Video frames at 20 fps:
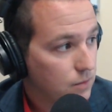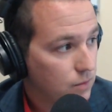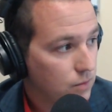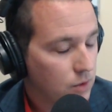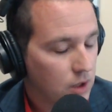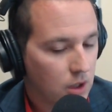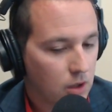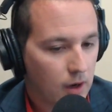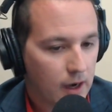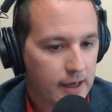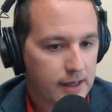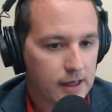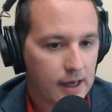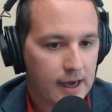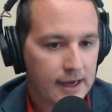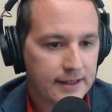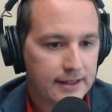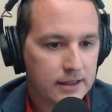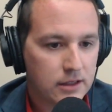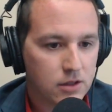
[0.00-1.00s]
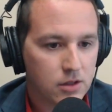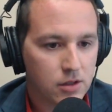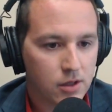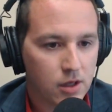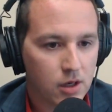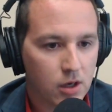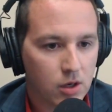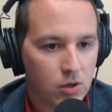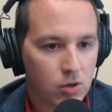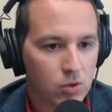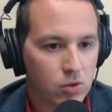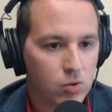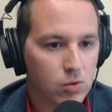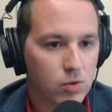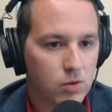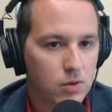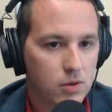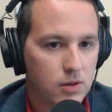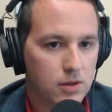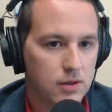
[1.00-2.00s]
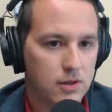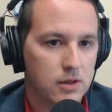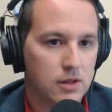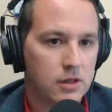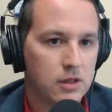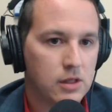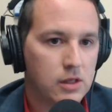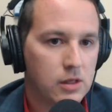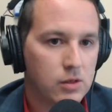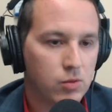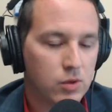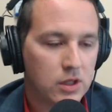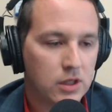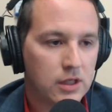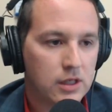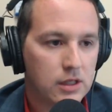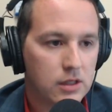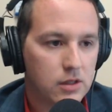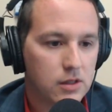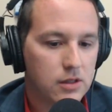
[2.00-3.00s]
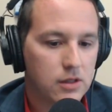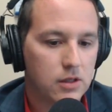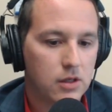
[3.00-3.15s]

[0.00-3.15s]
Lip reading: I didn't know that it would get,